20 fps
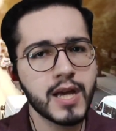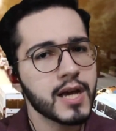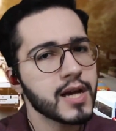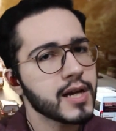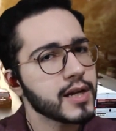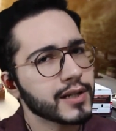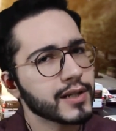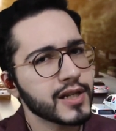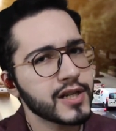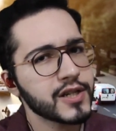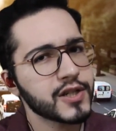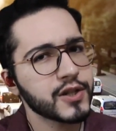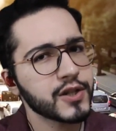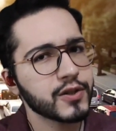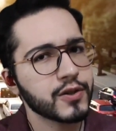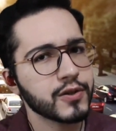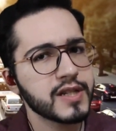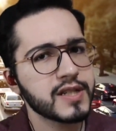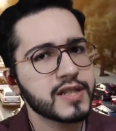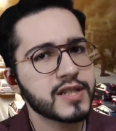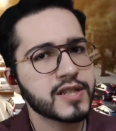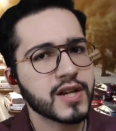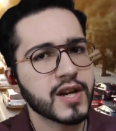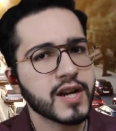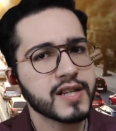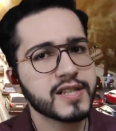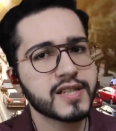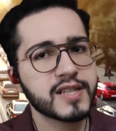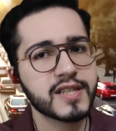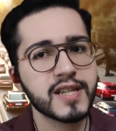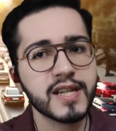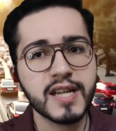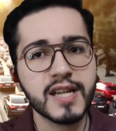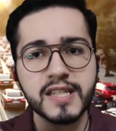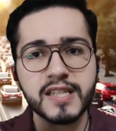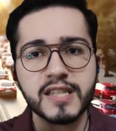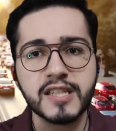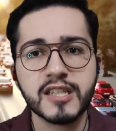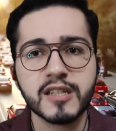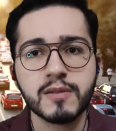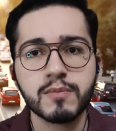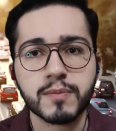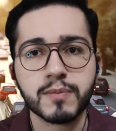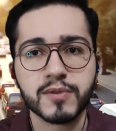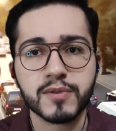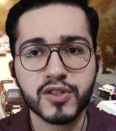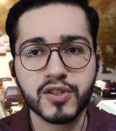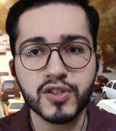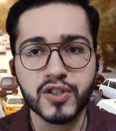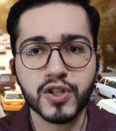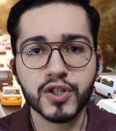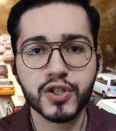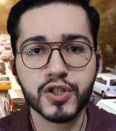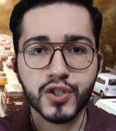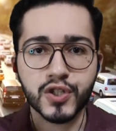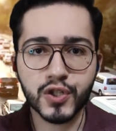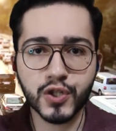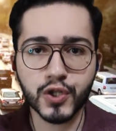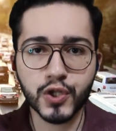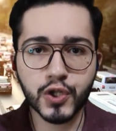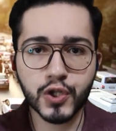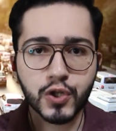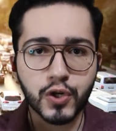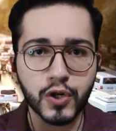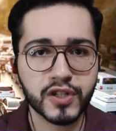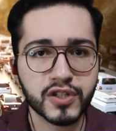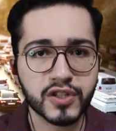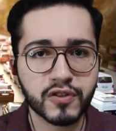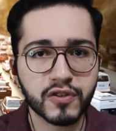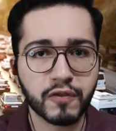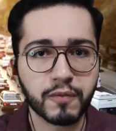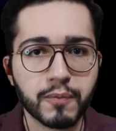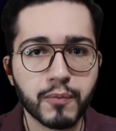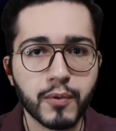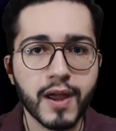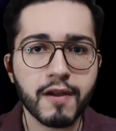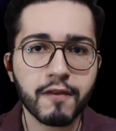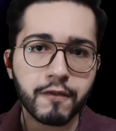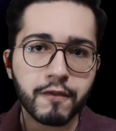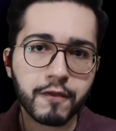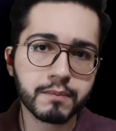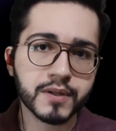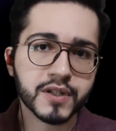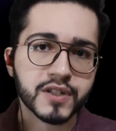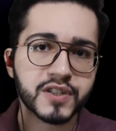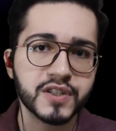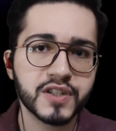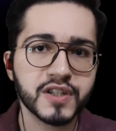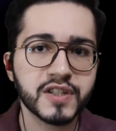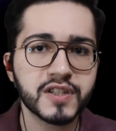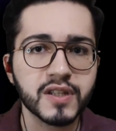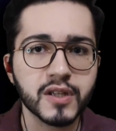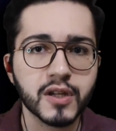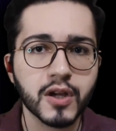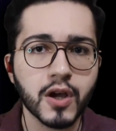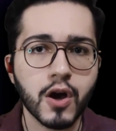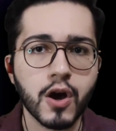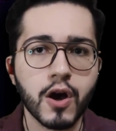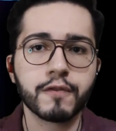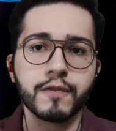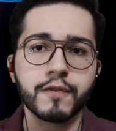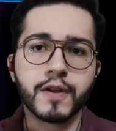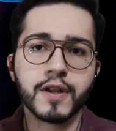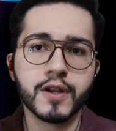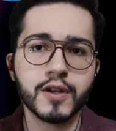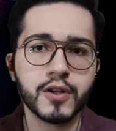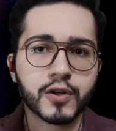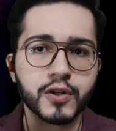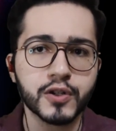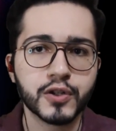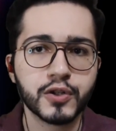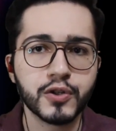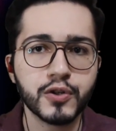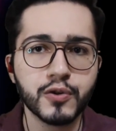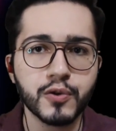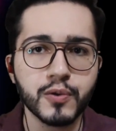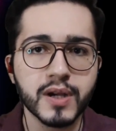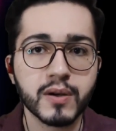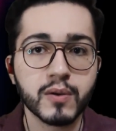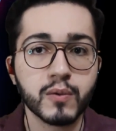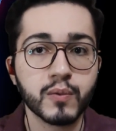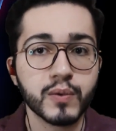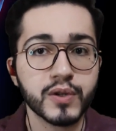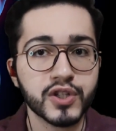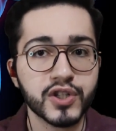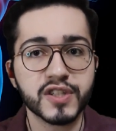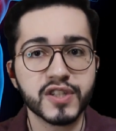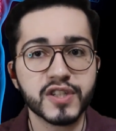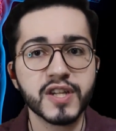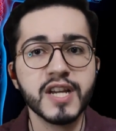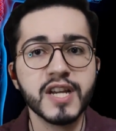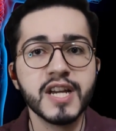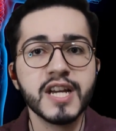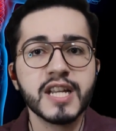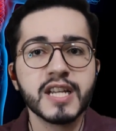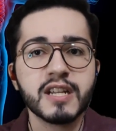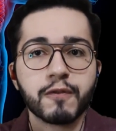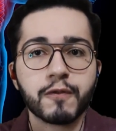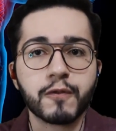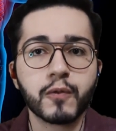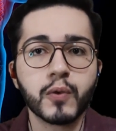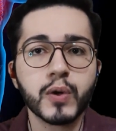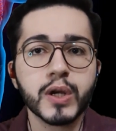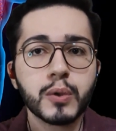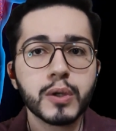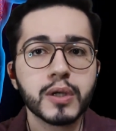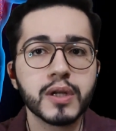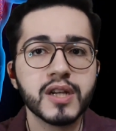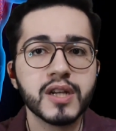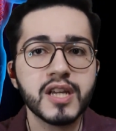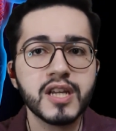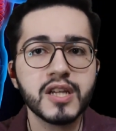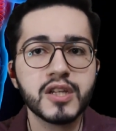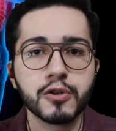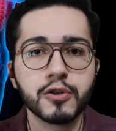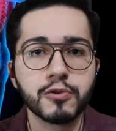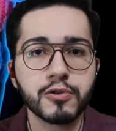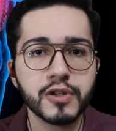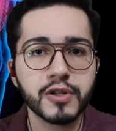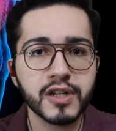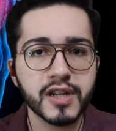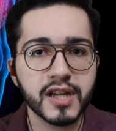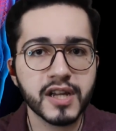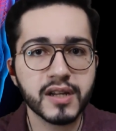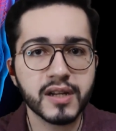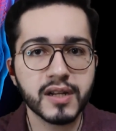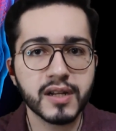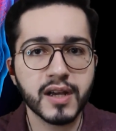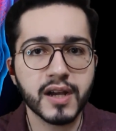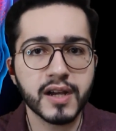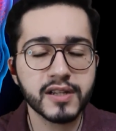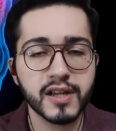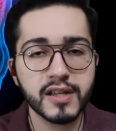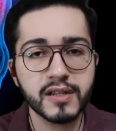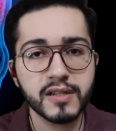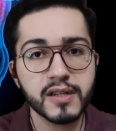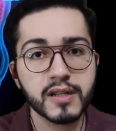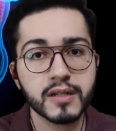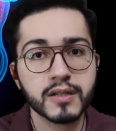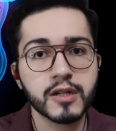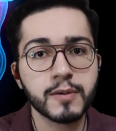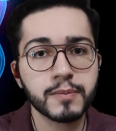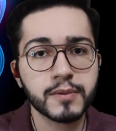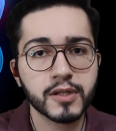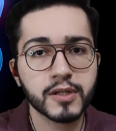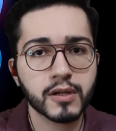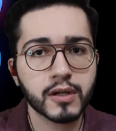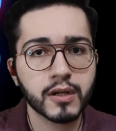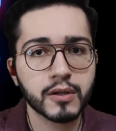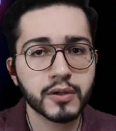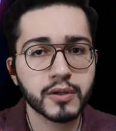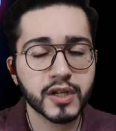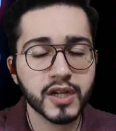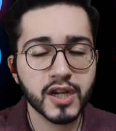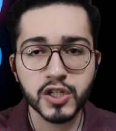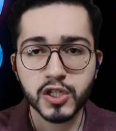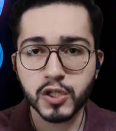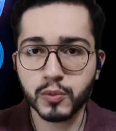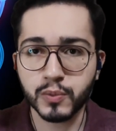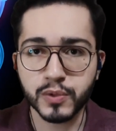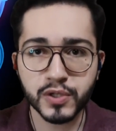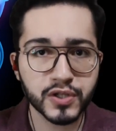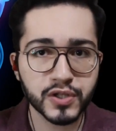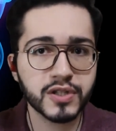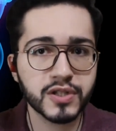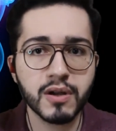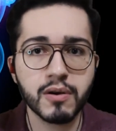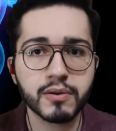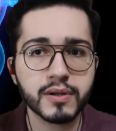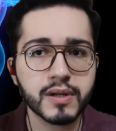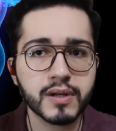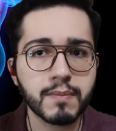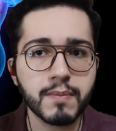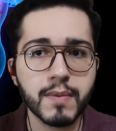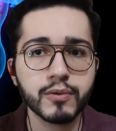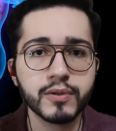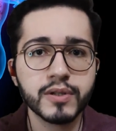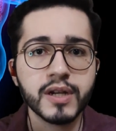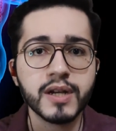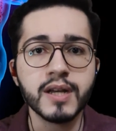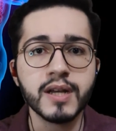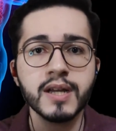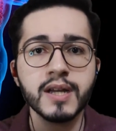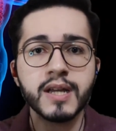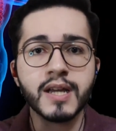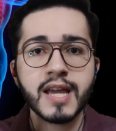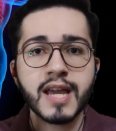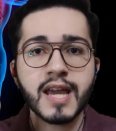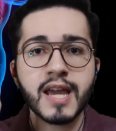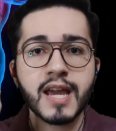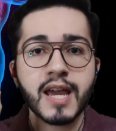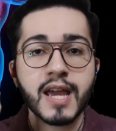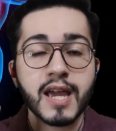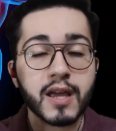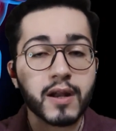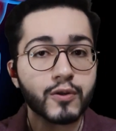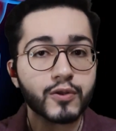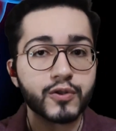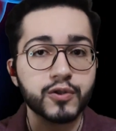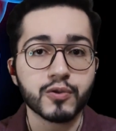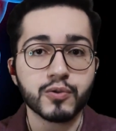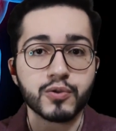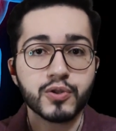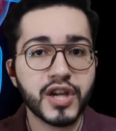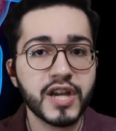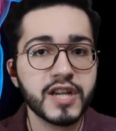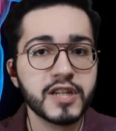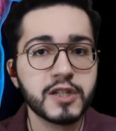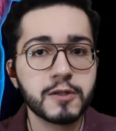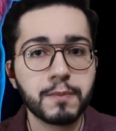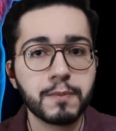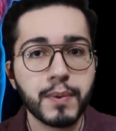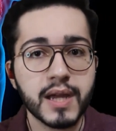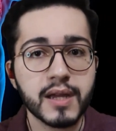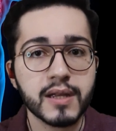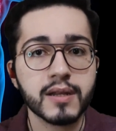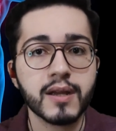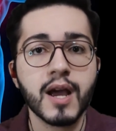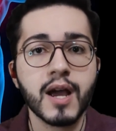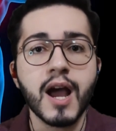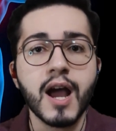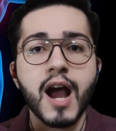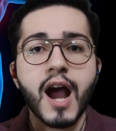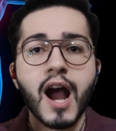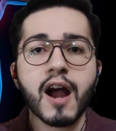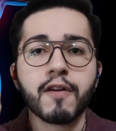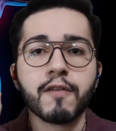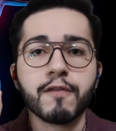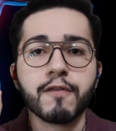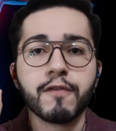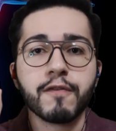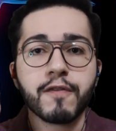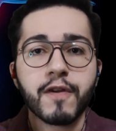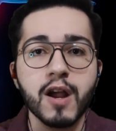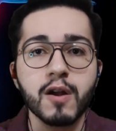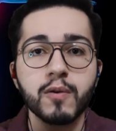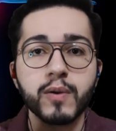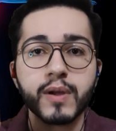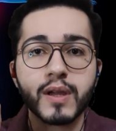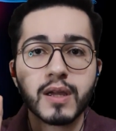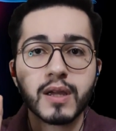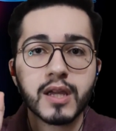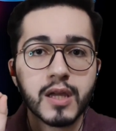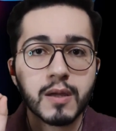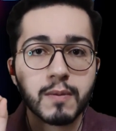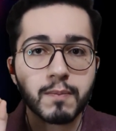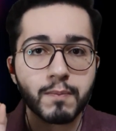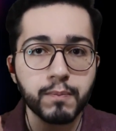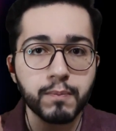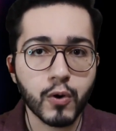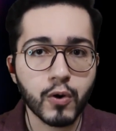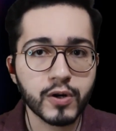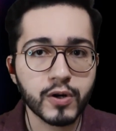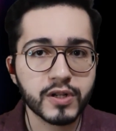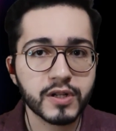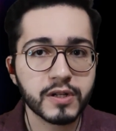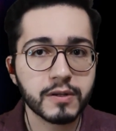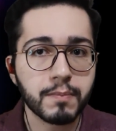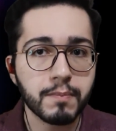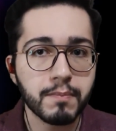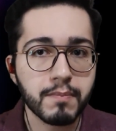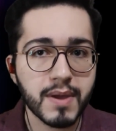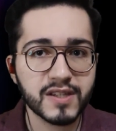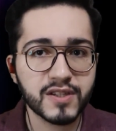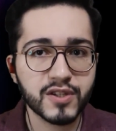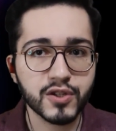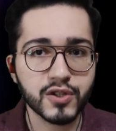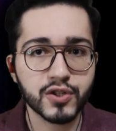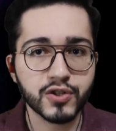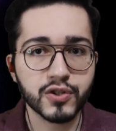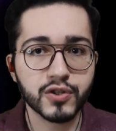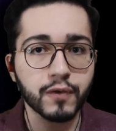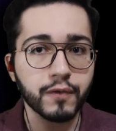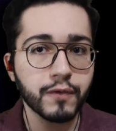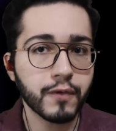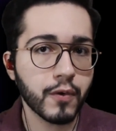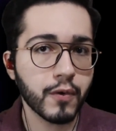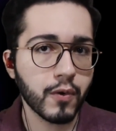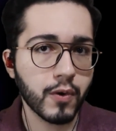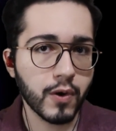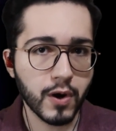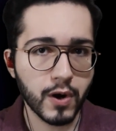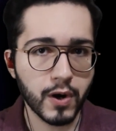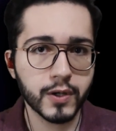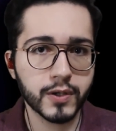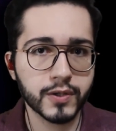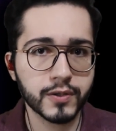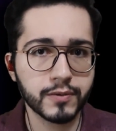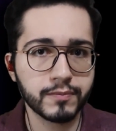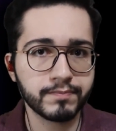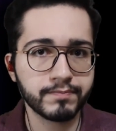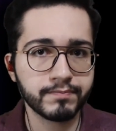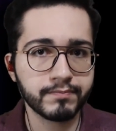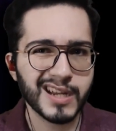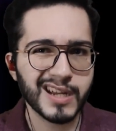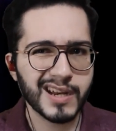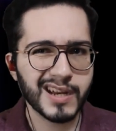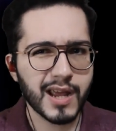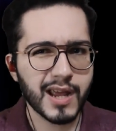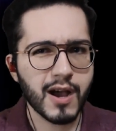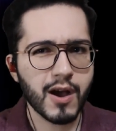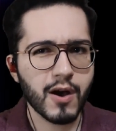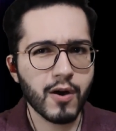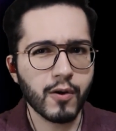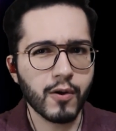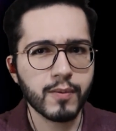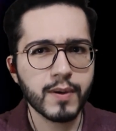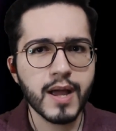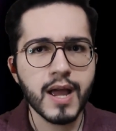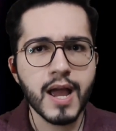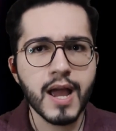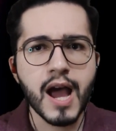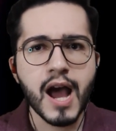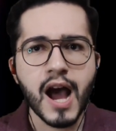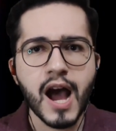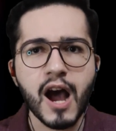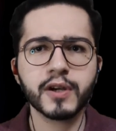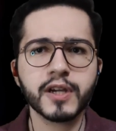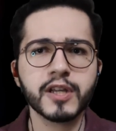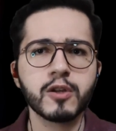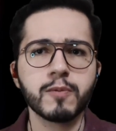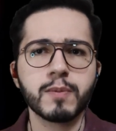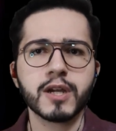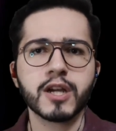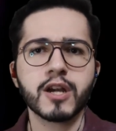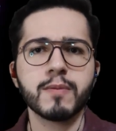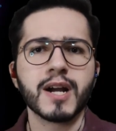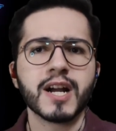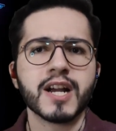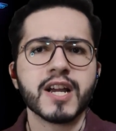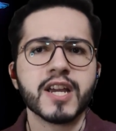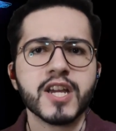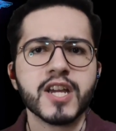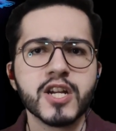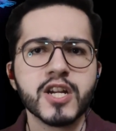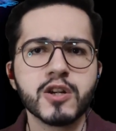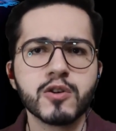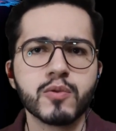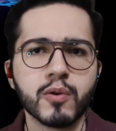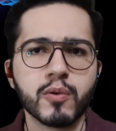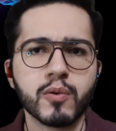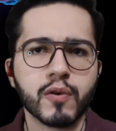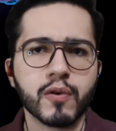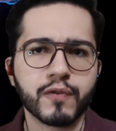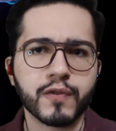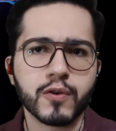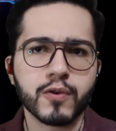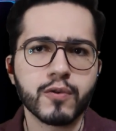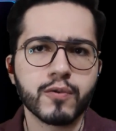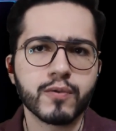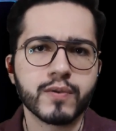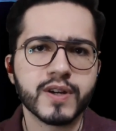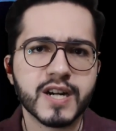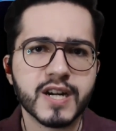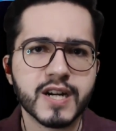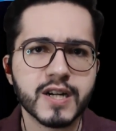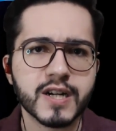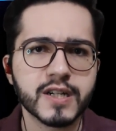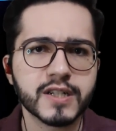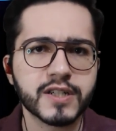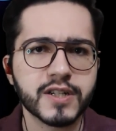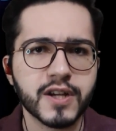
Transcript: In addition to these signs, symptoms such as shortness breath, persistent cough, nocturia, which is the frequent need to urinate at night, and the intermittent claudication we just talked about, and also chest pain are very important messengers of your heart. Now, how can you become a hero of your own heart